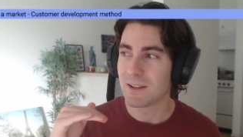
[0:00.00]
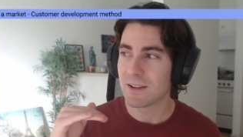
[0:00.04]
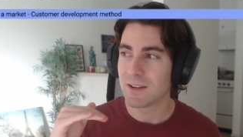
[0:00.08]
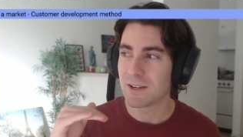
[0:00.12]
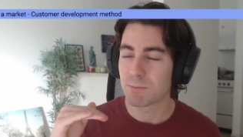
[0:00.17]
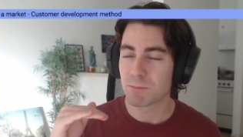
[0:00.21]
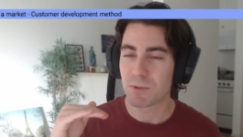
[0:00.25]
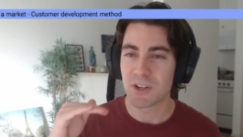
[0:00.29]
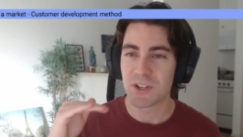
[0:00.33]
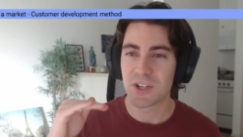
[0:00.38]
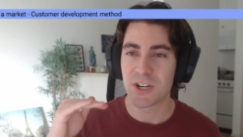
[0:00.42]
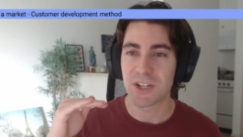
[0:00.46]

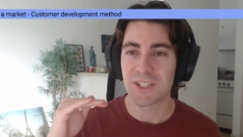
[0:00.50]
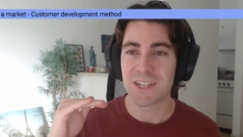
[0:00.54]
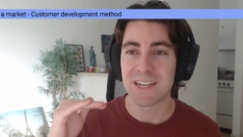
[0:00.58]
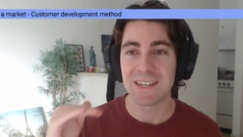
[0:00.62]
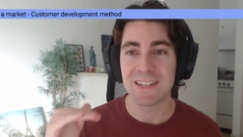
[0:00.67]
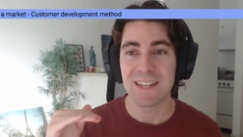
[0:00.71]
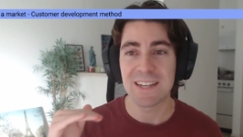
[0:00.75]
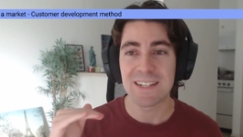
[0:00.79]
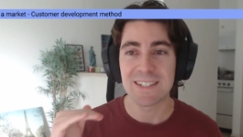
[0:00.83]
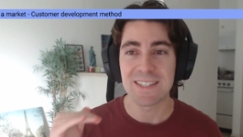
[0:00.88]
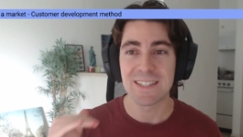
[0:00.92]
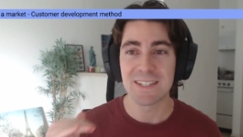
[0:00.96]

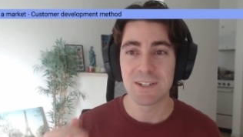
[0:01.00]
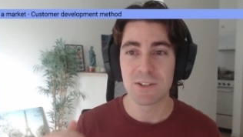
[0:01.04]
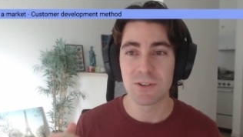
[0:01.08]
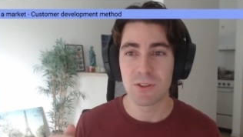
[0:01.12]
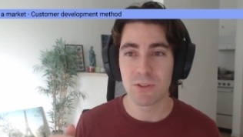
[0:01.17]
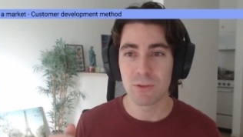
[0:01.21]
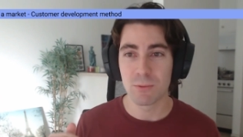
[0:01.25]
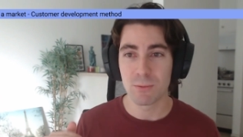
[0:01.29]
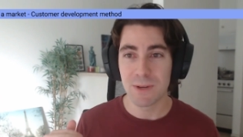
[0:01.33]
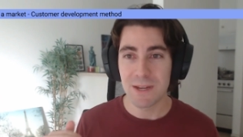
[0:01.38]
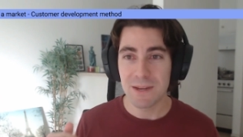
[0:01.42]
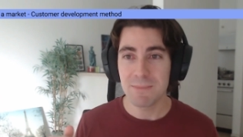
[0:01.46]
projecting less than
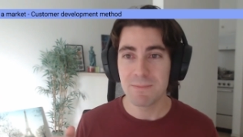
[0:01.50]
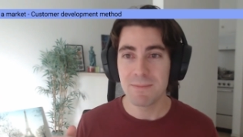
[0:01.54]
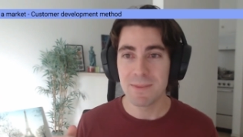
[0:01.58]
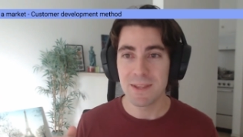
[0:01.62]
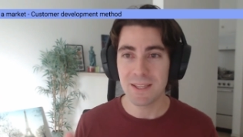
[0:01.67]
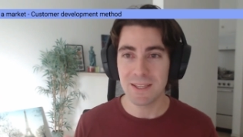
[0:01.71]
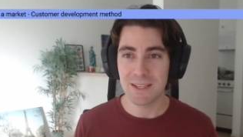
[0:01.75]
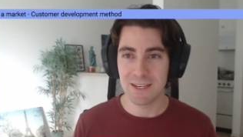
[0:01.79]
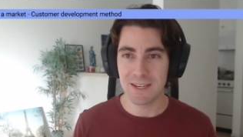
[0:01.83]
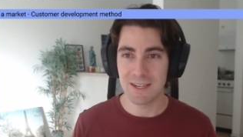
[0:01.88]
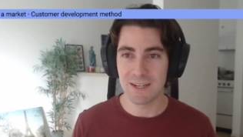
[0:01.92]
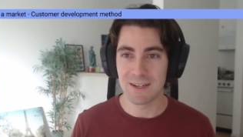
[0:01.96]
3
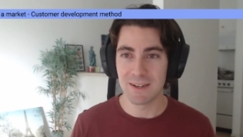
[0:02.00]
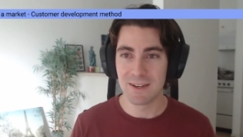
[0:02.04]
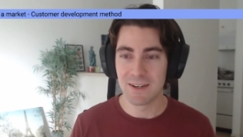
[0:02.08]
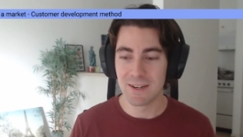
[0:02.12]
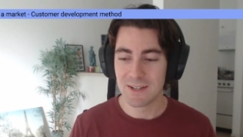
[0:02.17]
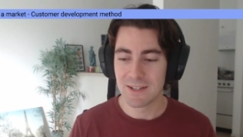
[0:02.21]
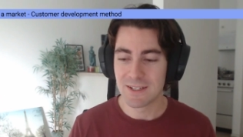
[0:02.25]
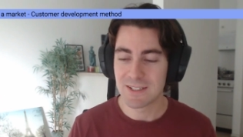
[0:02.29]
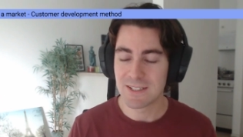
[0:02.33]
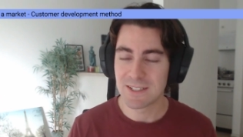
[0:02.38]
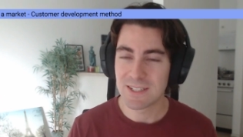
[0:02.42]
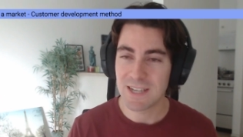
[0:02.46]
million
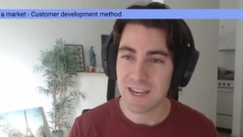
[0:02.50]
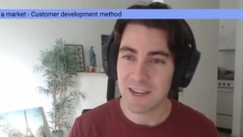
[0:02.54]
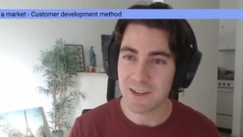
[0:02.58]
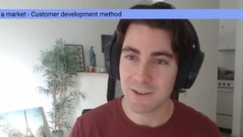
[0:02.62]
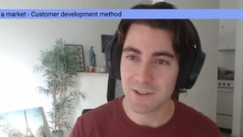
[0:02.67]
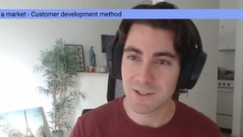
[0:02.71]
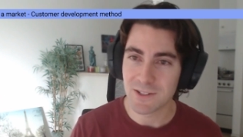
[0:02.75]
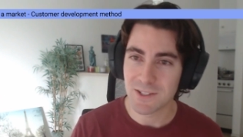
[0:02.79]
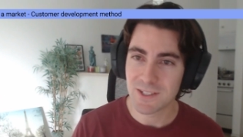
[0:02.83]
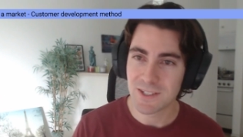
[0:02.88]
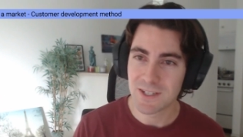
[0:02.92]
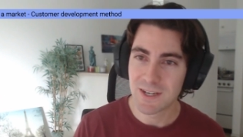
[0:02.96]

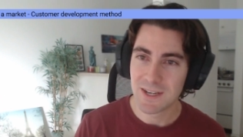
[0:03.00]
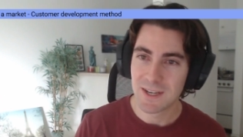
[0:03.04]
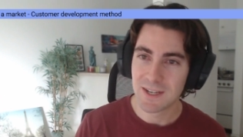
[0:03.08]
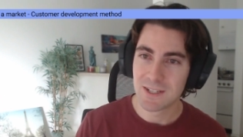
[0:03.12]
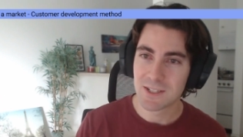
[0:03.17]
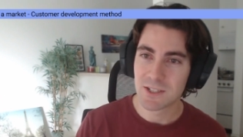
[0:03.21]
sales.